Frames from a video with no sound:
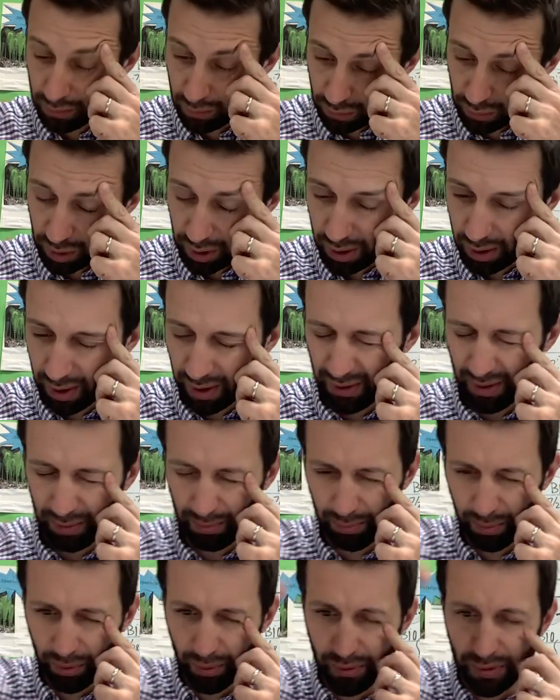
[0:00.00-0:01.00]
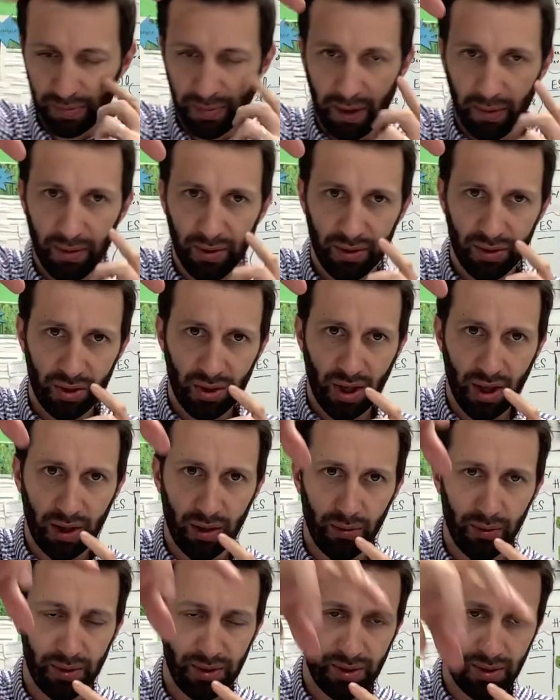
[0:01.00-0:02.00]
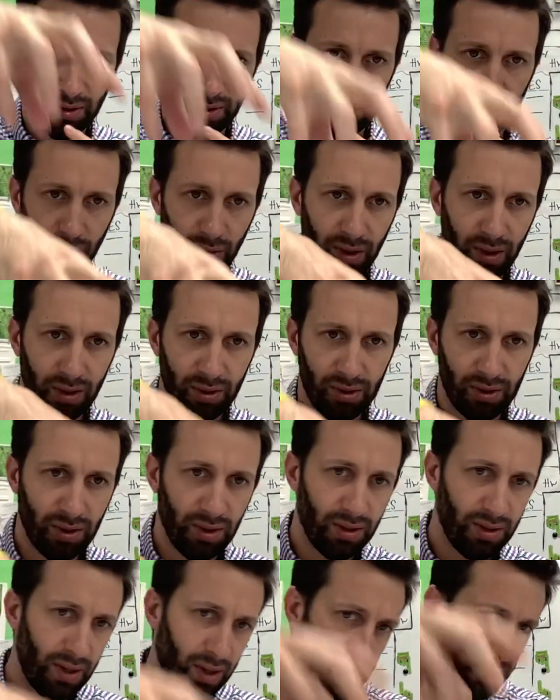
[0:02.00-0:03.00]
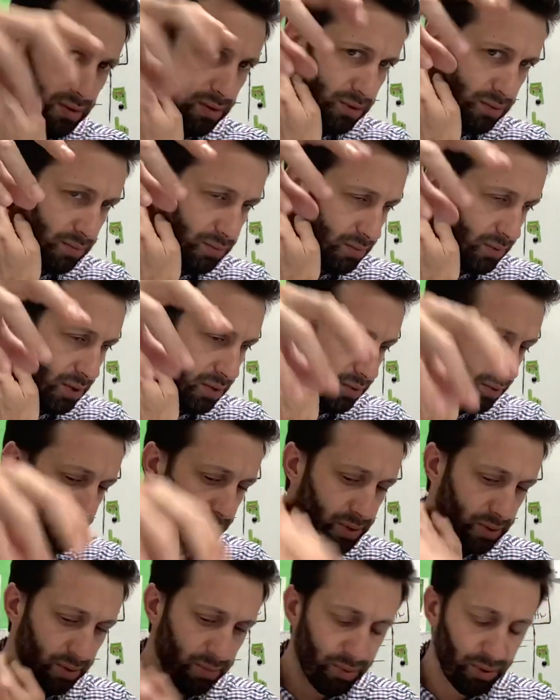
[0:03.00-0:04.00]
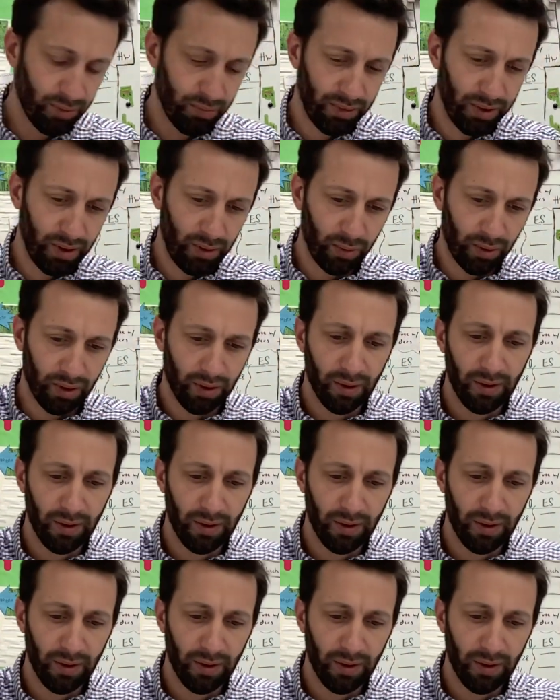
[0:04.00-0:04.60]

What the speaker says: Okay, I think blue is maybe the shallowest, and then red as you get down, and I don't know what's in the middle, but anyway.